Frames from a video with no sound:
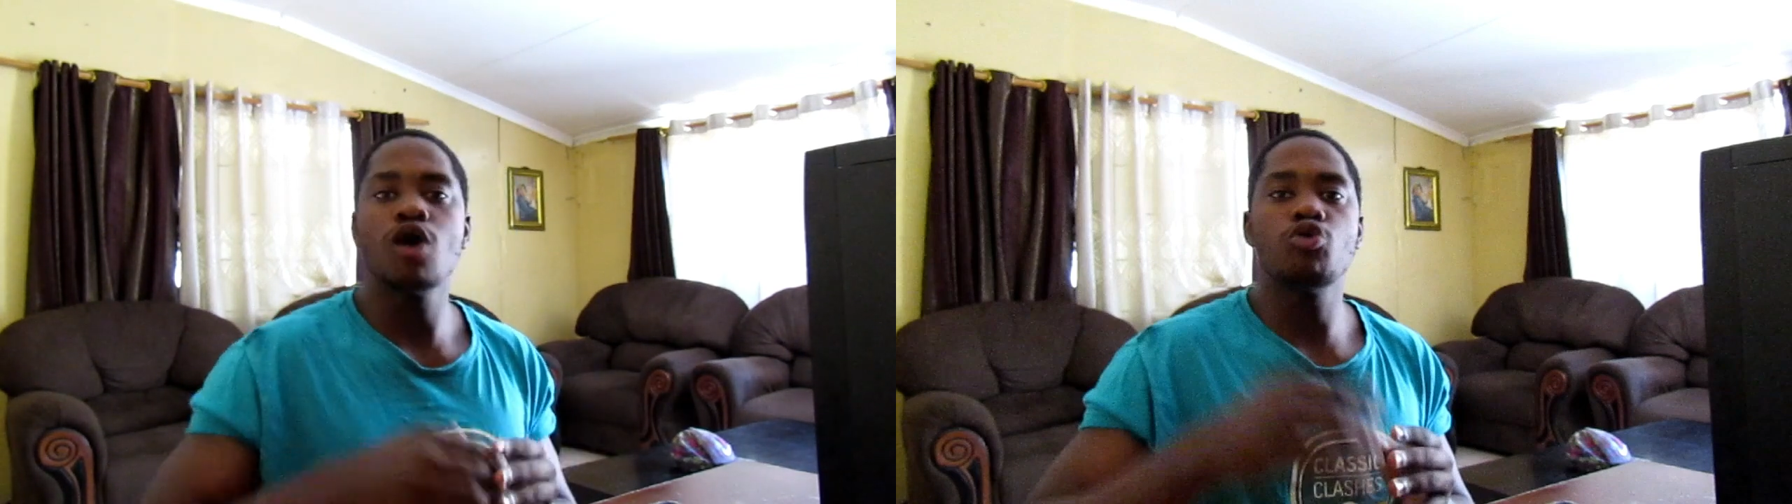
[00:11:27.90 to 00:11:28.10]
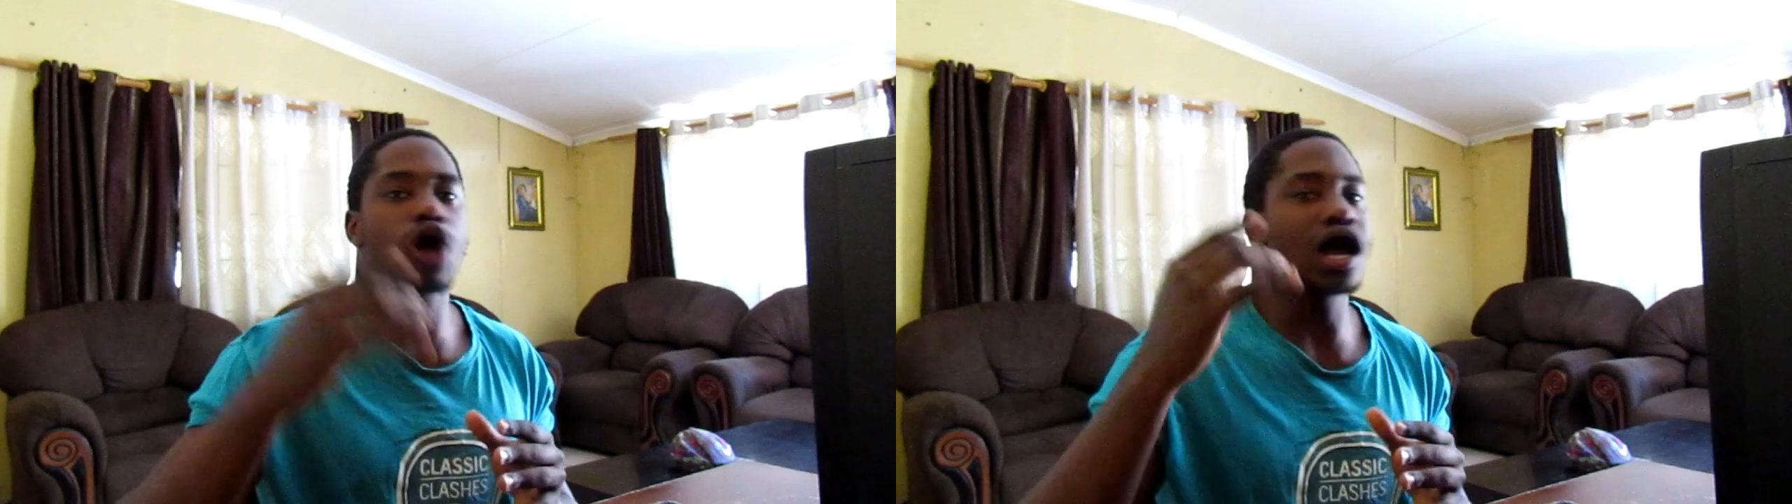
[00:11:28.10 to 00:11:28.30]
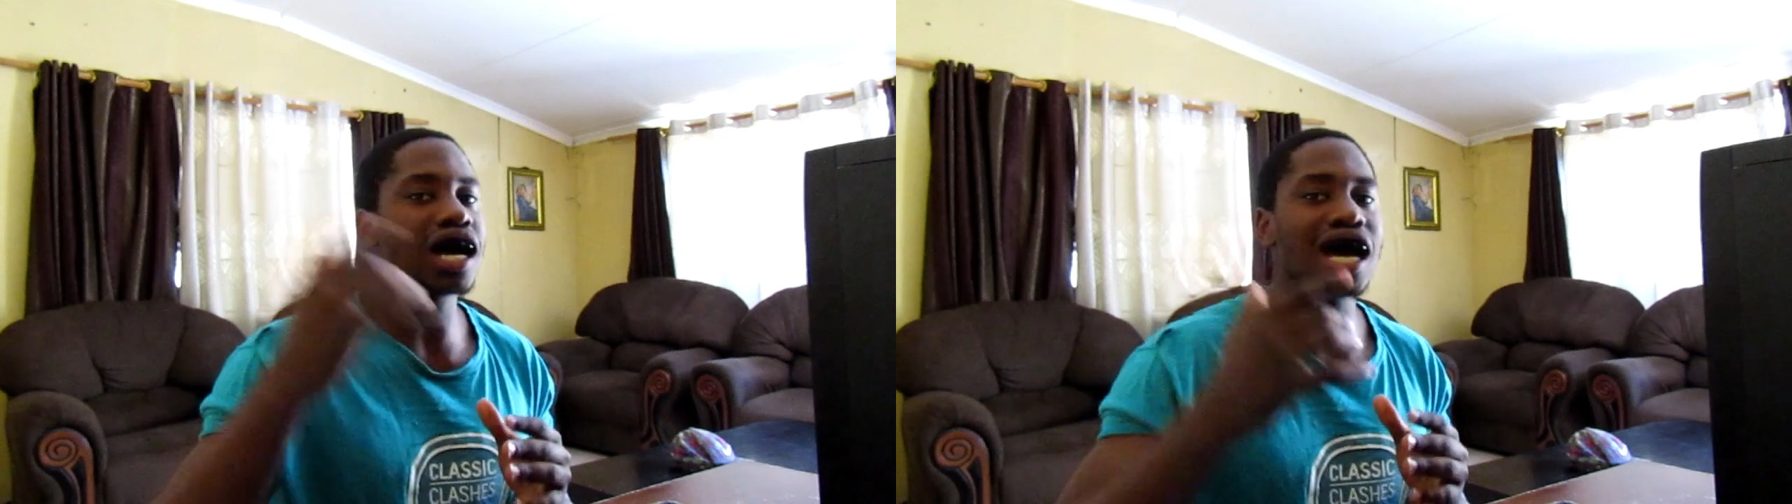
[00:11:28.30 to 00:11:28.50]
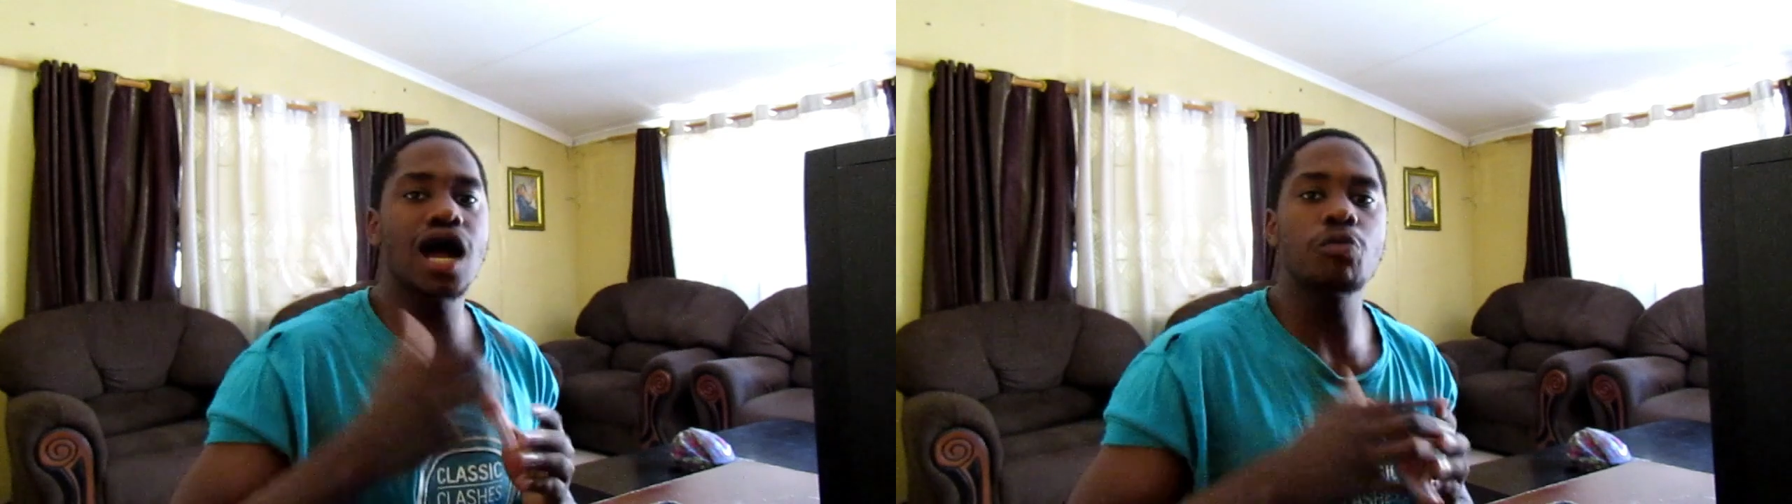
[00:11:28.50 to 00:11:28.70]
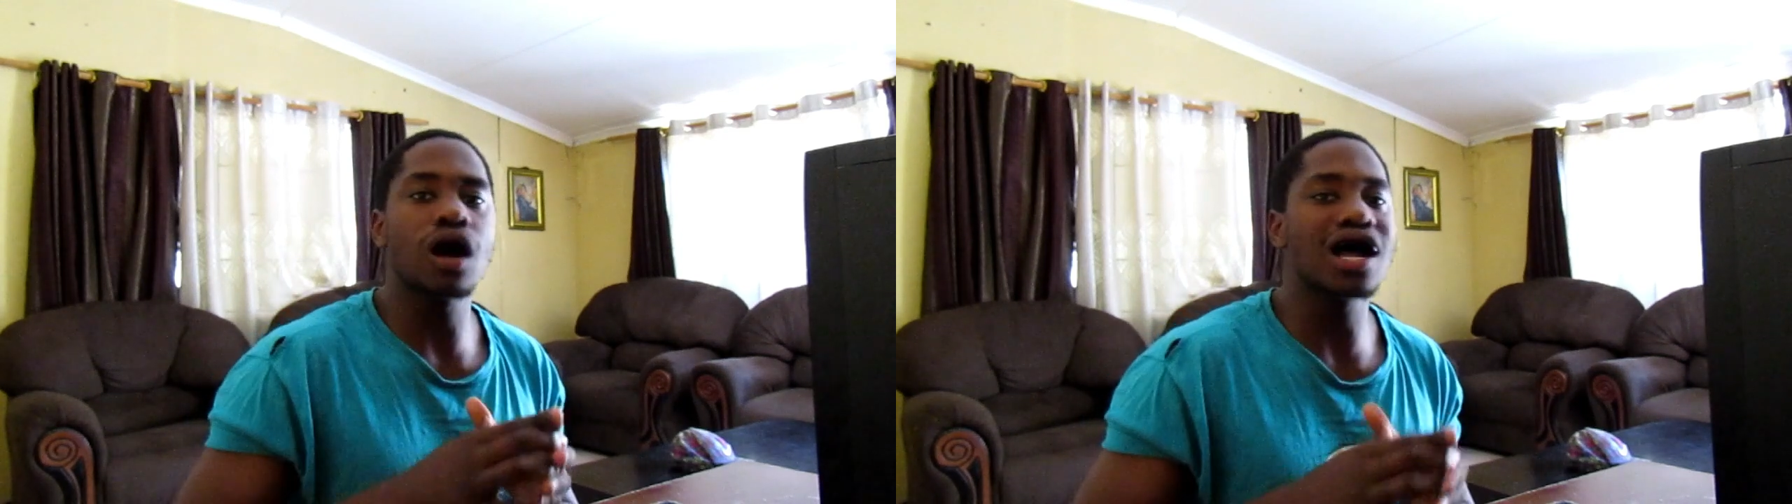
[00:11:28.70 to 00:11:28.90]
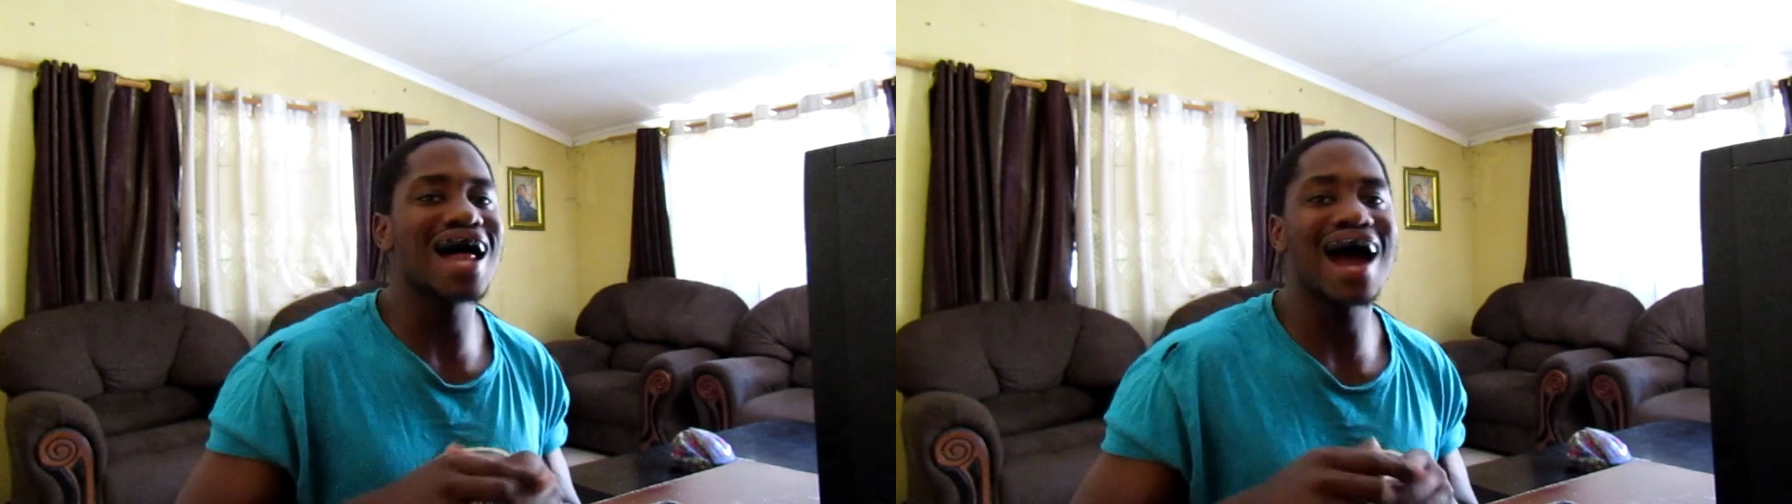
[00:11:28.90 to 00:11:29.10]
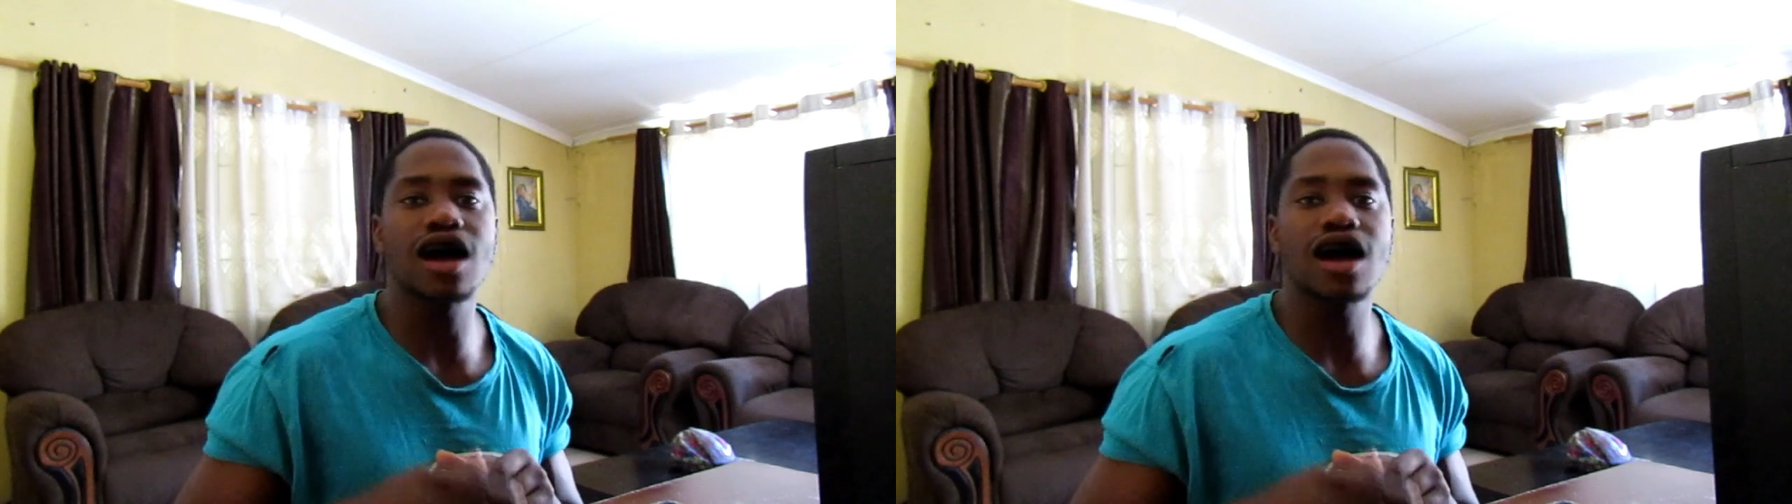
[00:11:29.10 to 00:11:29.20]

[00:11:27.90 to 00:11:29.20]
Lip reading: We're gonna get a body like